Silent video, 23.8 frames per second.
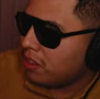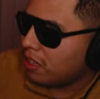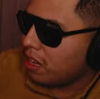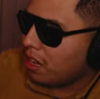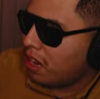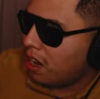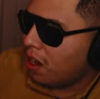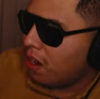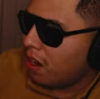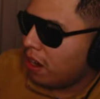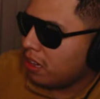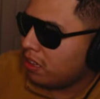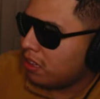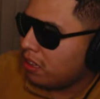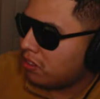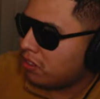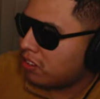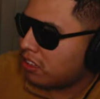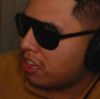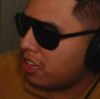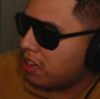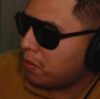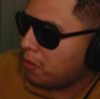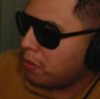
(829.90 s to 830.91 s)
Alright, let's
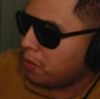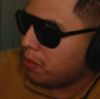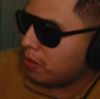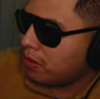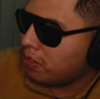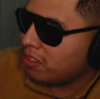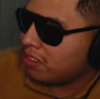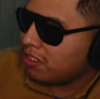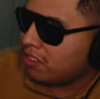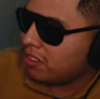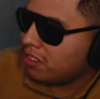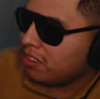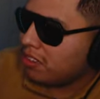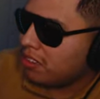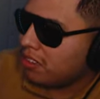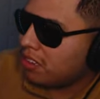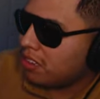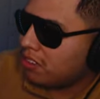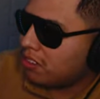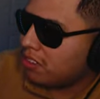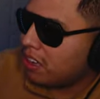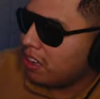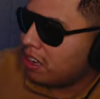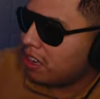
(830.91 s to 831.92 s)
get it, boys.
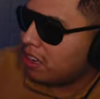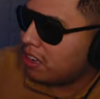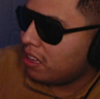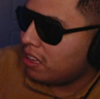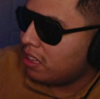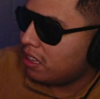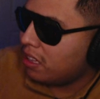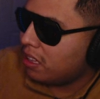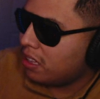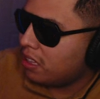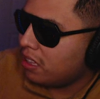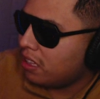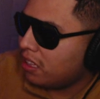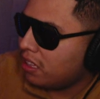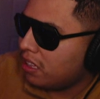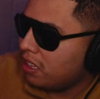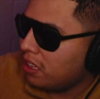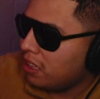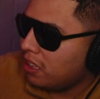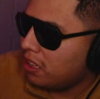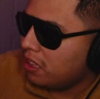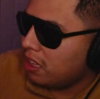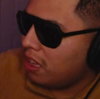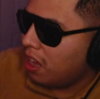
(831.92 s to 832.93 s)
Let's get it.
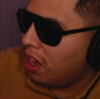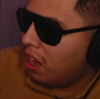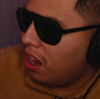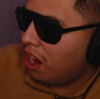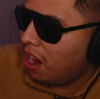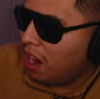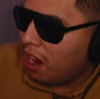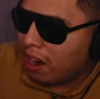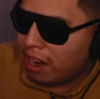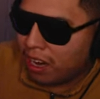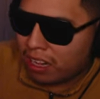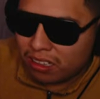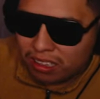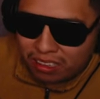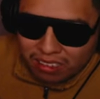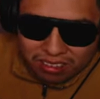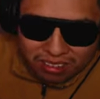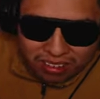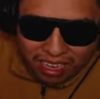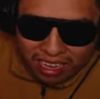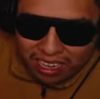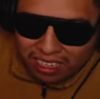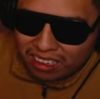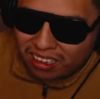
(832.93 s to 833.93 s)
Alright, let's
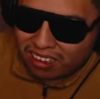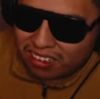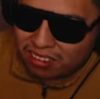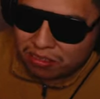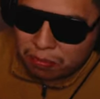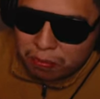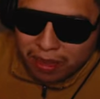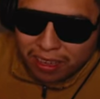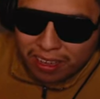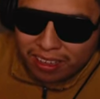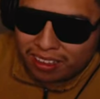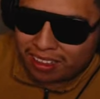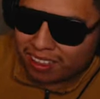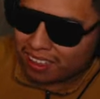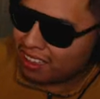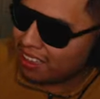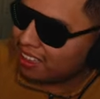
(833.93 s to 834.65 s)
take this, man.